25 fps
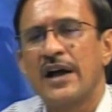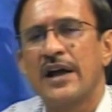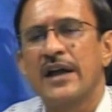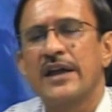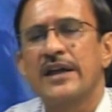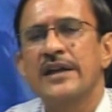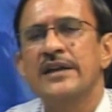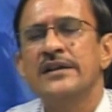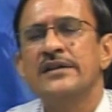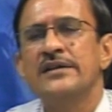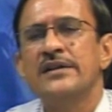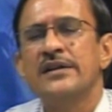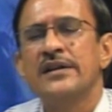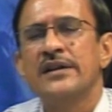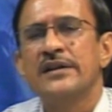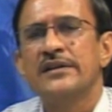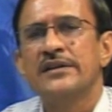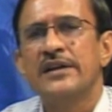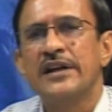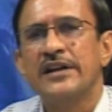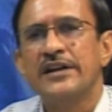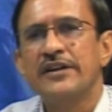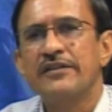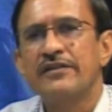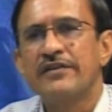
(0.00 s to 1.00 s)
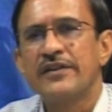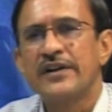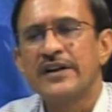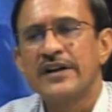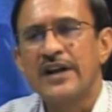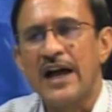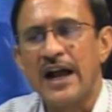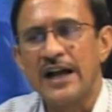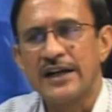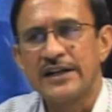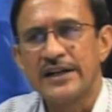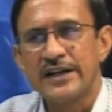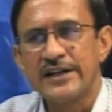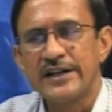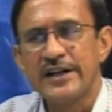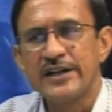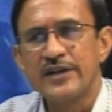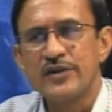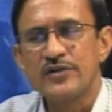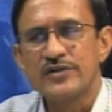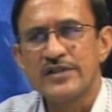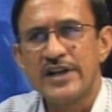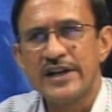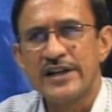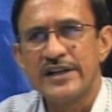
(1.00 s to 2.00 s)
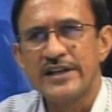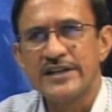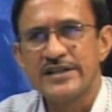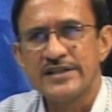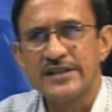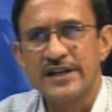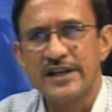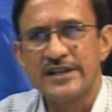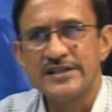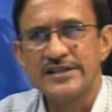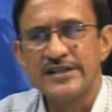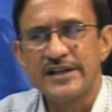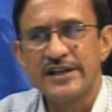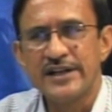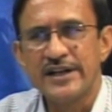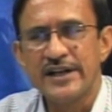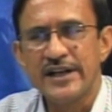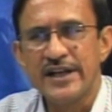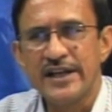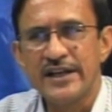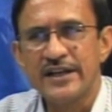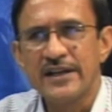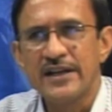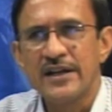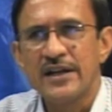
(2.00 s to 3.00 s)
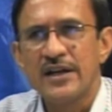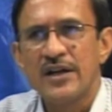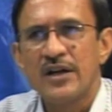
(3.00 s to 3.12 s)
in the different alternatives that he is considering,